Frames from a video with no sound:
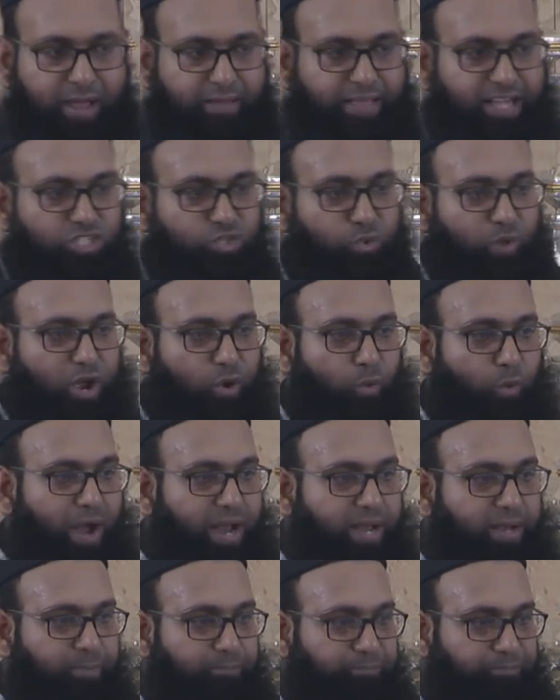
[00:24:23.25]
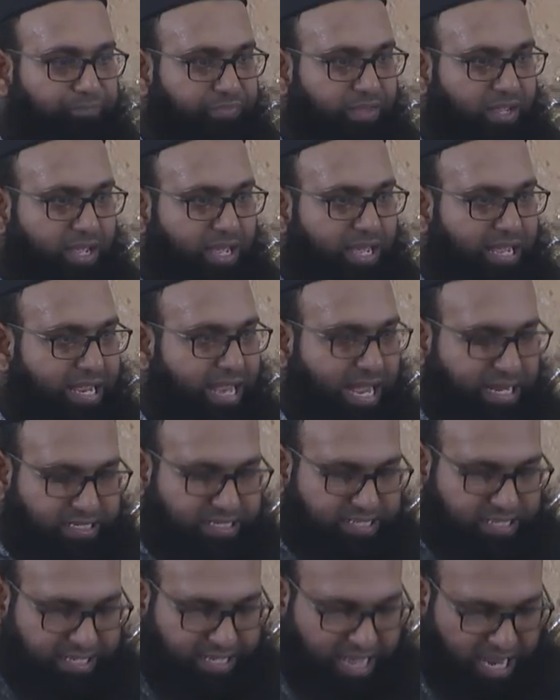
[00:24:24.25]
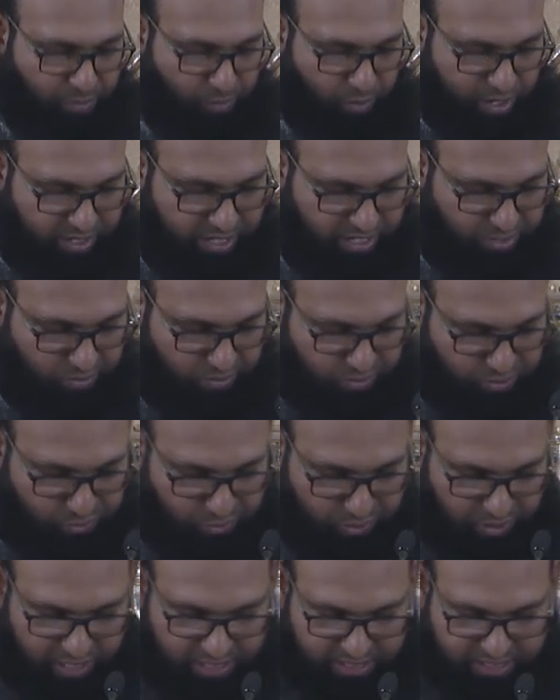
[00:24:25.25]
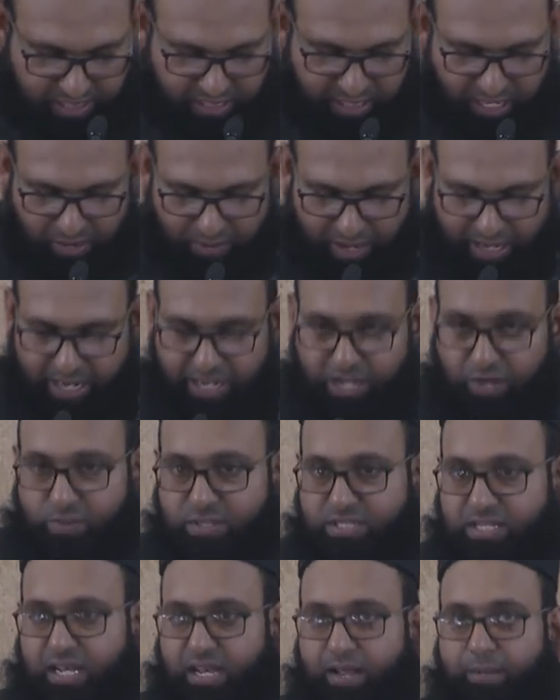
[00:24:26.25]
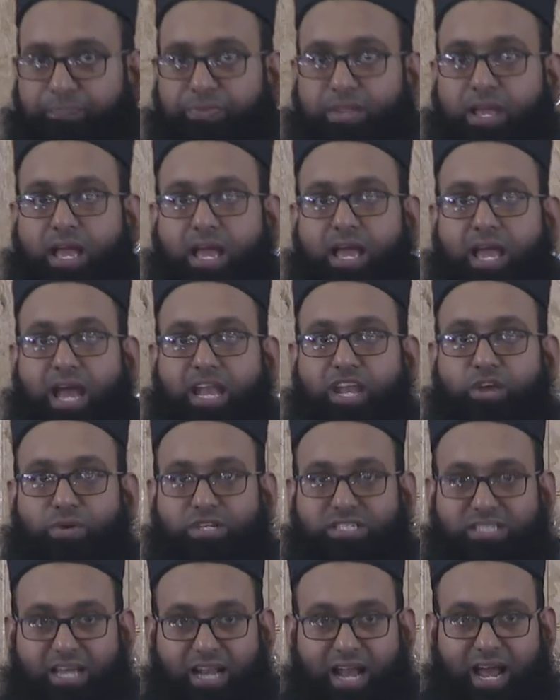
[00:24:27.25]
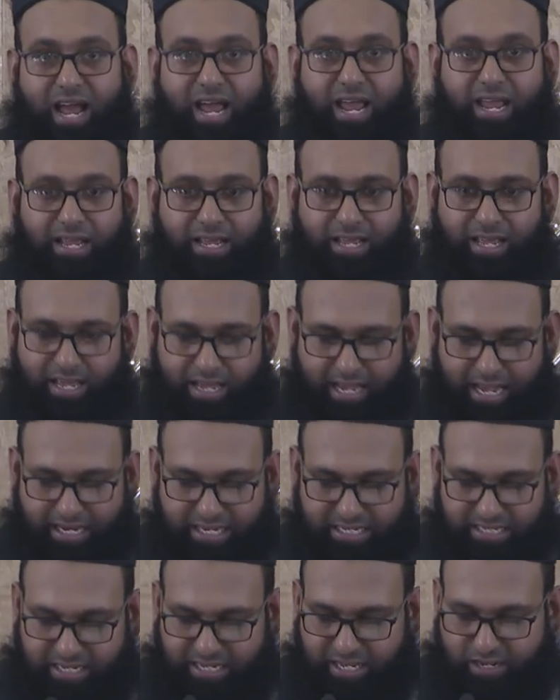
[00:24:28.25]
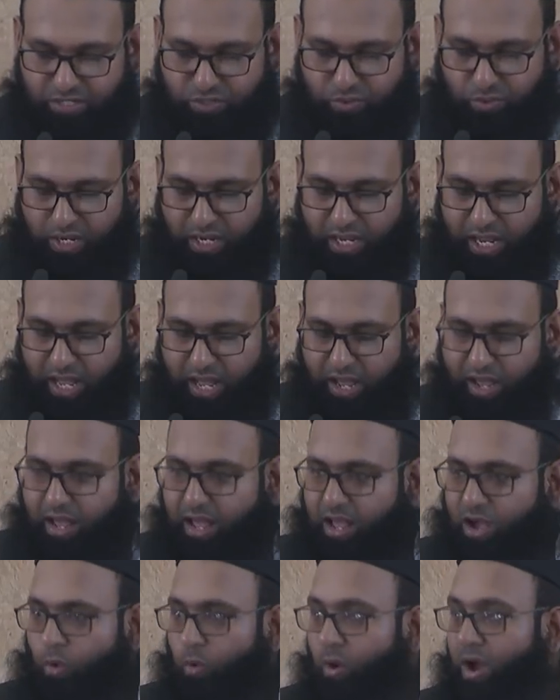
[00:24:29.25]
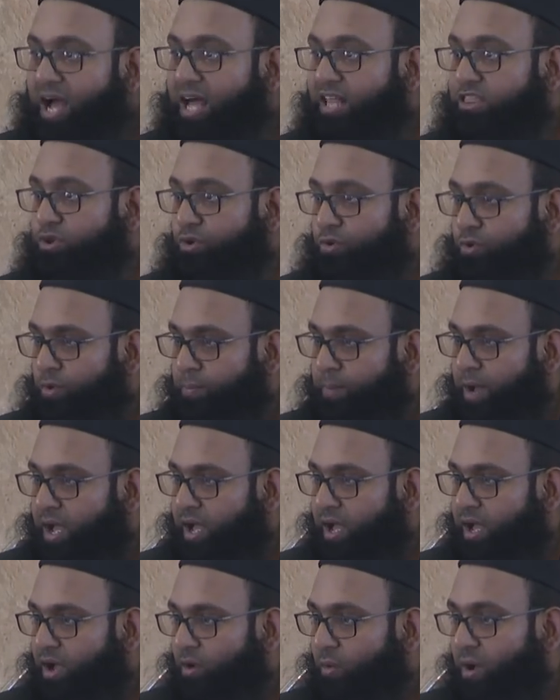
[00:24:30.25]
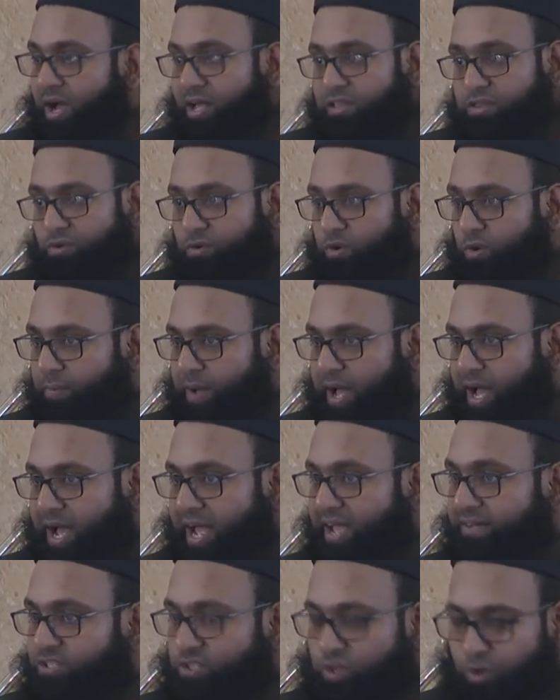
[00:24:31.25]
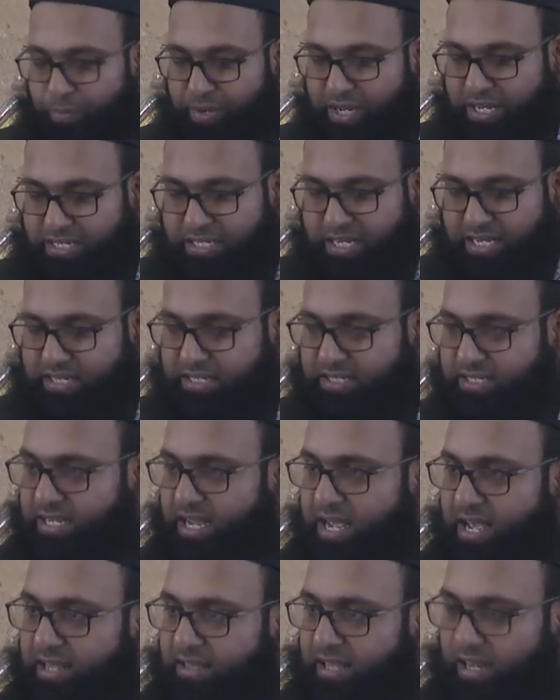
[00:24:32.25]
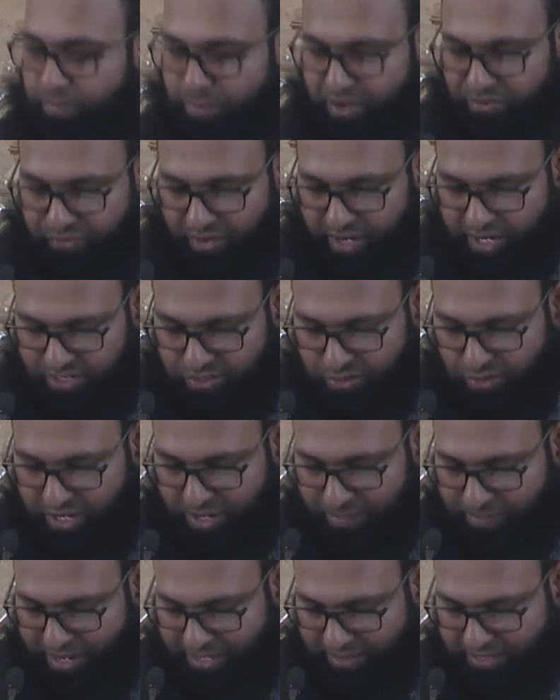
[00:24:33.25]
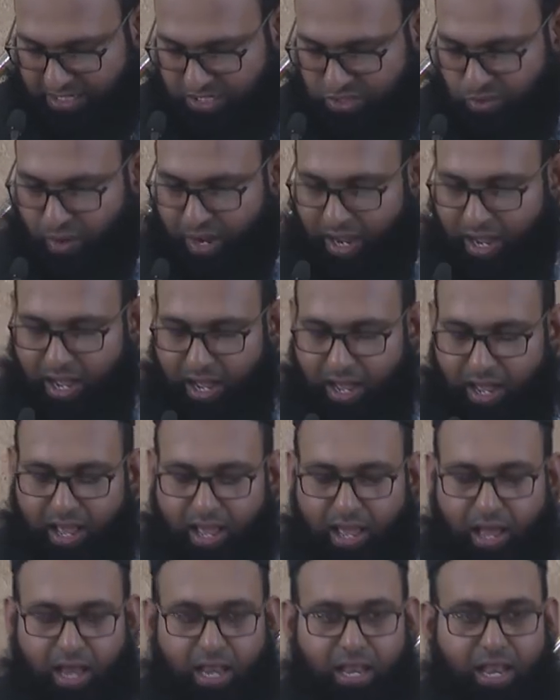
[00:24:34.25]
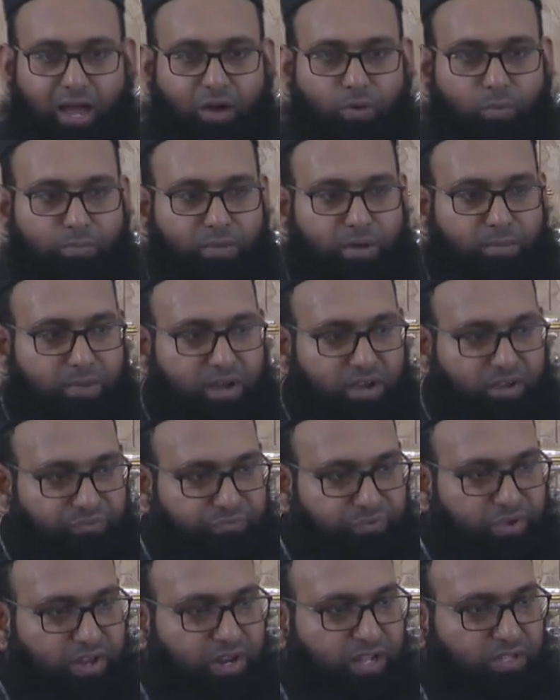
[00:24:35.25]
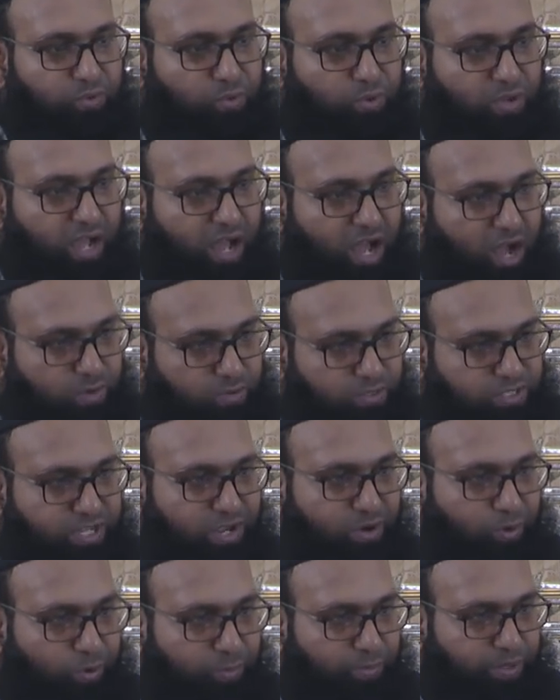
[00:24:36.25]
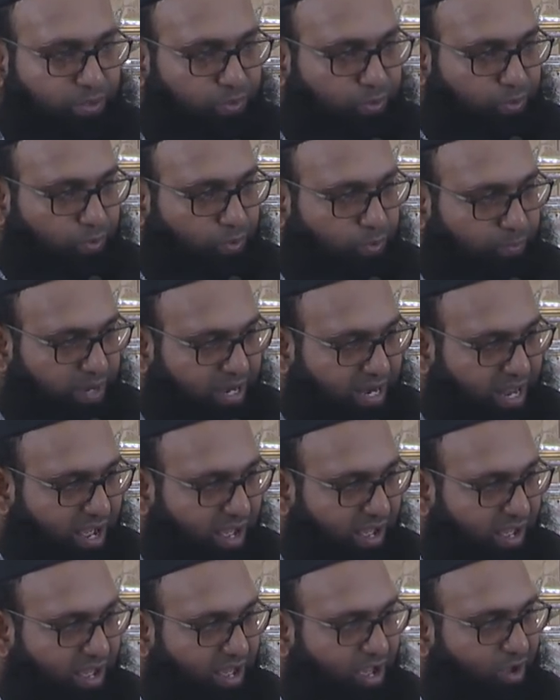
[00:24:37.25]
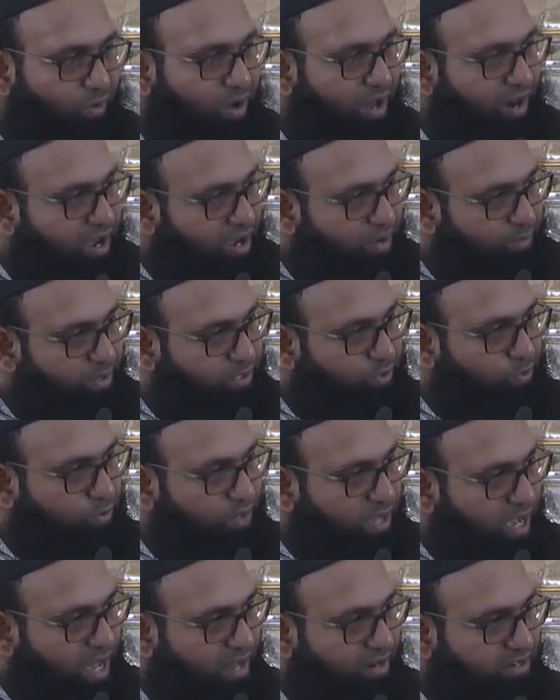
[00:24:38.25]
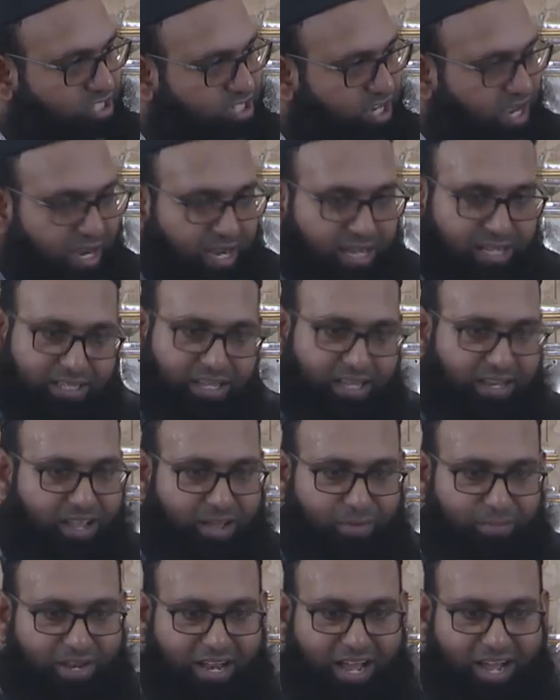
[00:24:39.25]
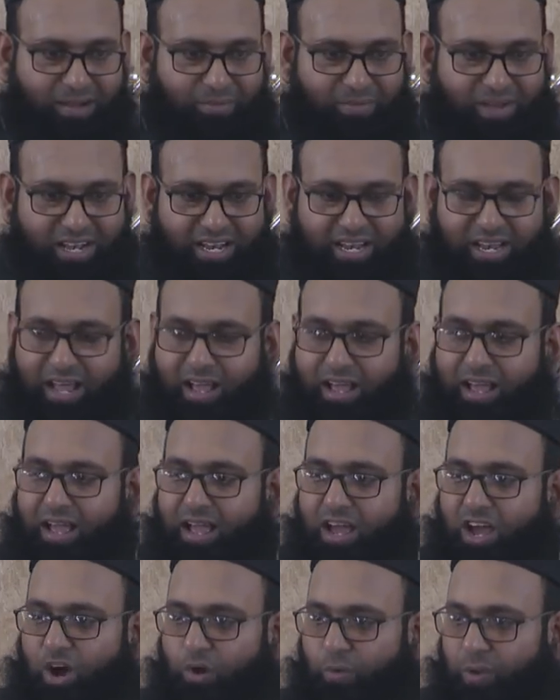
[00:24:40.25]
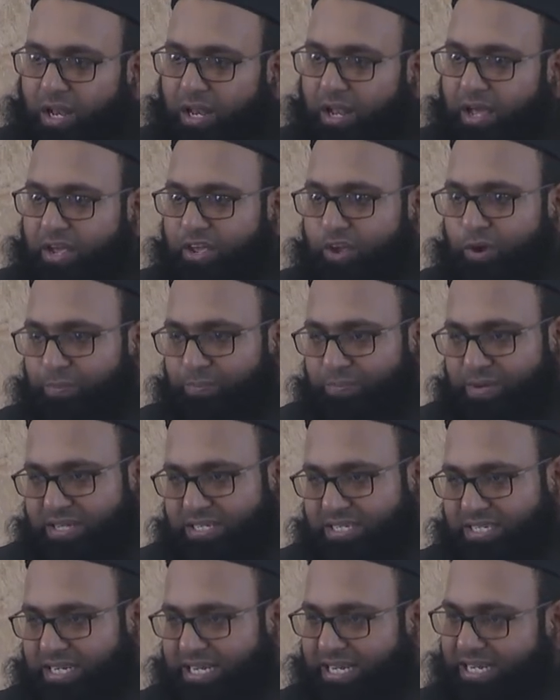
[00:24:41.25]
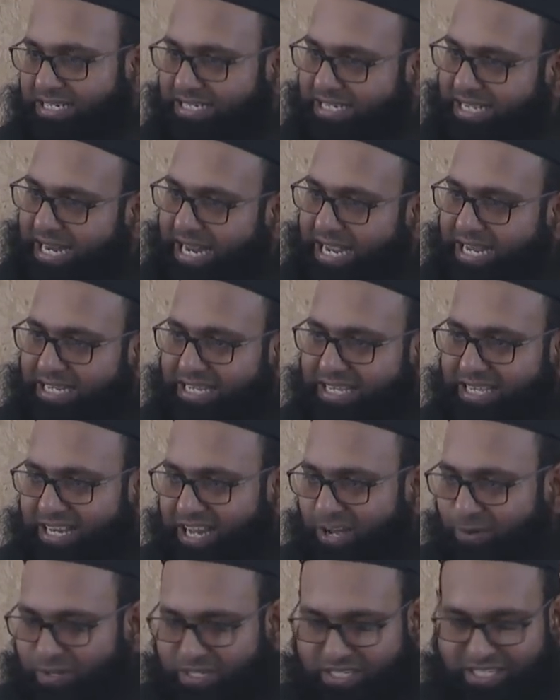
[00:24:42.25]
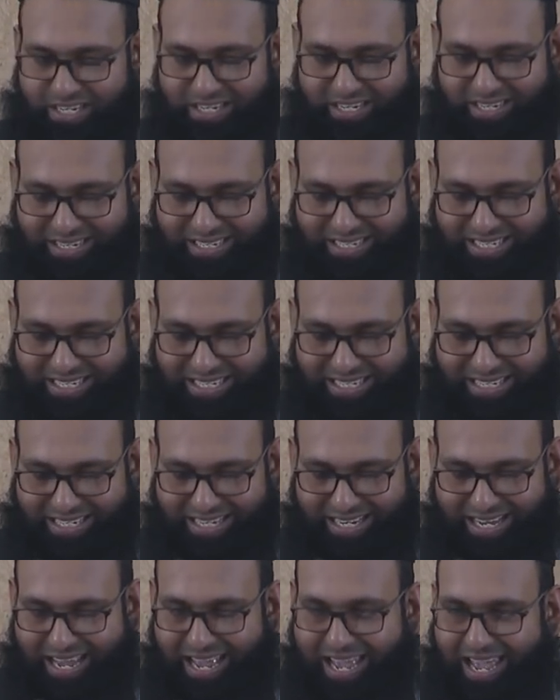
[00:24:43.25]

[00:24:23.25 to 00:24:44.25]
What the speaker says: That's why one youngster came one day to Rasulullah sallallahu alayhi wa sallam, and he was crying, and he said, "Ya Rasulullah, wa dhunuba, I have so many sins." The Nabi of Allah told him, make this dua, "Allahumma maghfiratuka awsa'u min dhunubina, wa rahmatuka arja indana min a'malina." Oh Allah, your mercy is greater than our sins.